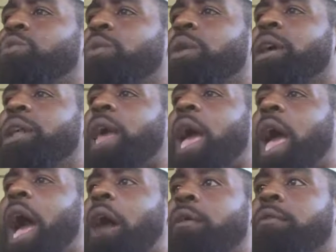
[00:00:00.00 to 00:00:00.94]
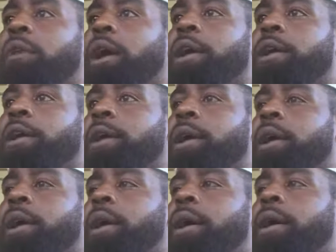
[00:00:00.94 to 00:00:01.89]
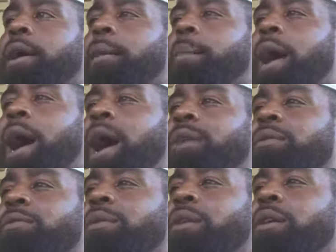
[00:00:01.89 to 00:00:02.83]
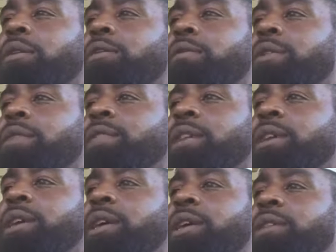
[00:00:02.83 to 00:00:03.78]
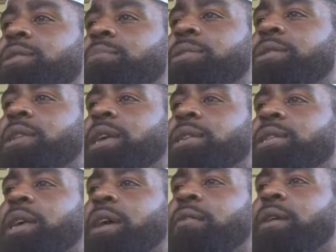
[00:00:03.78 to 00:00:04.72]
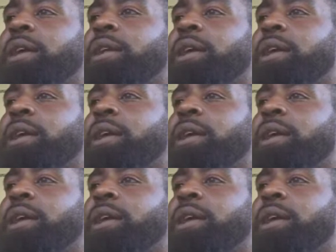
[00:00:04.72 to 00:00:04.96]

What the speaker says: win outright. I don't know if the Kings possess that right